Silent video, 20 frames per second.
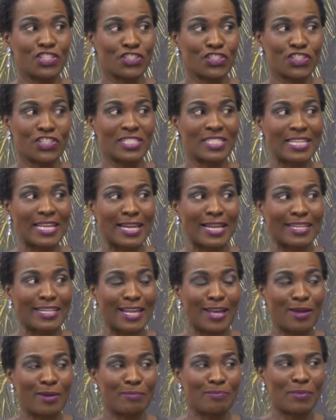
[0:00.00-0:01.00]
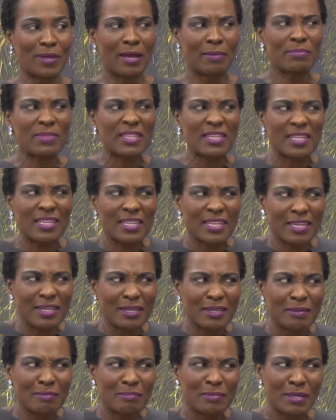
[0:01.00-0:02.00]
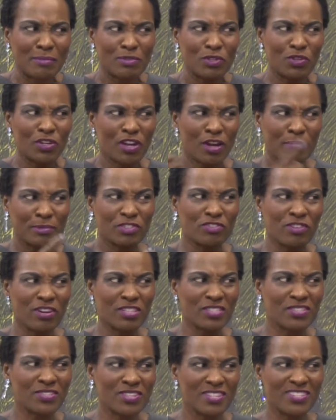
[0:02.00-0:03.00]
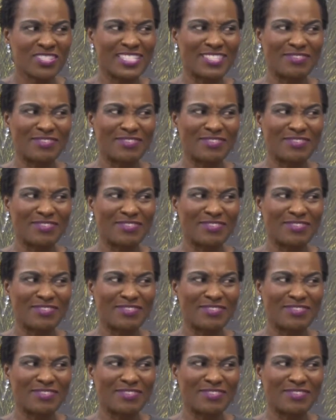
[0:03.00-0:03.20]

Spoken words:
It's just that I'm thinking maybe you'll come across us